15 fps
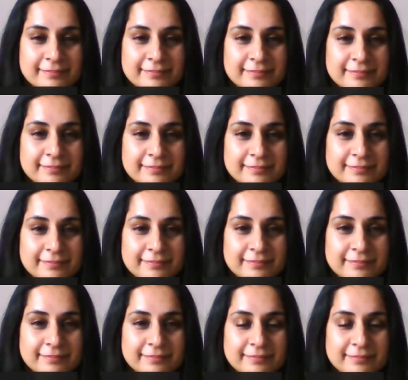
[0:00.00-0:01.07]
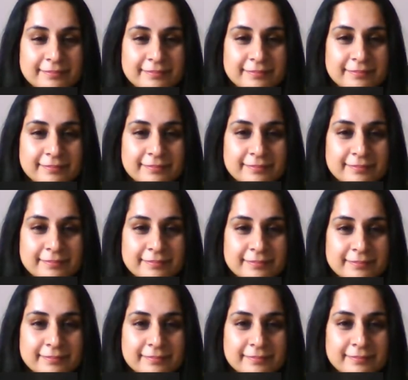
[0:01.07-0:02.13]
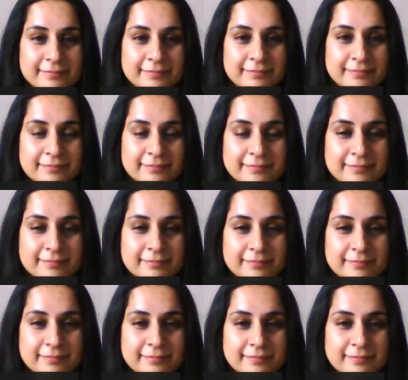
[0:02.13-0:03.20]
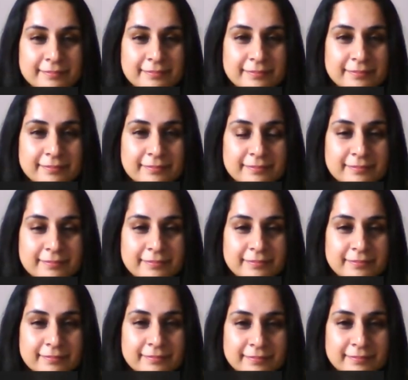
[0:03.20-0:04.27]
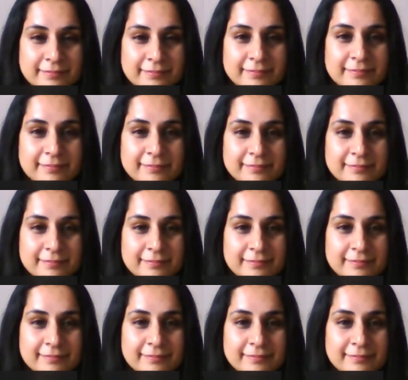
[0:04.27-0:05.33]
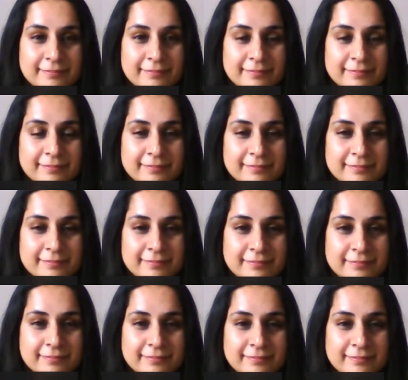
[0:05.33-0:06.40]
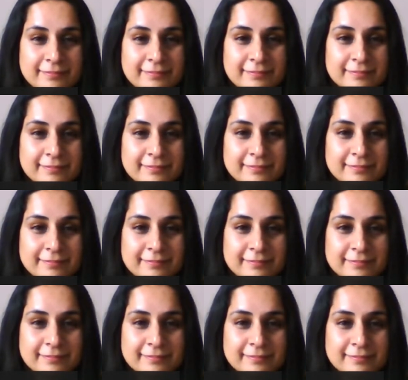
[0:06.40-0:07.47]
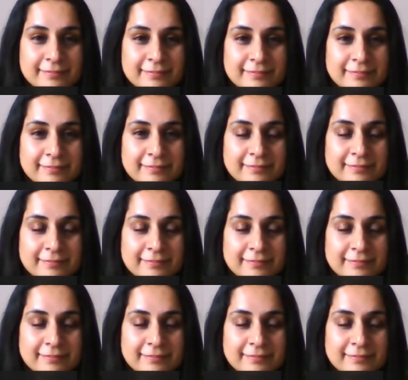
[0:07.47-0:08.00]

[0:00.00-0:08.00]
No words are spoken by the person on screen.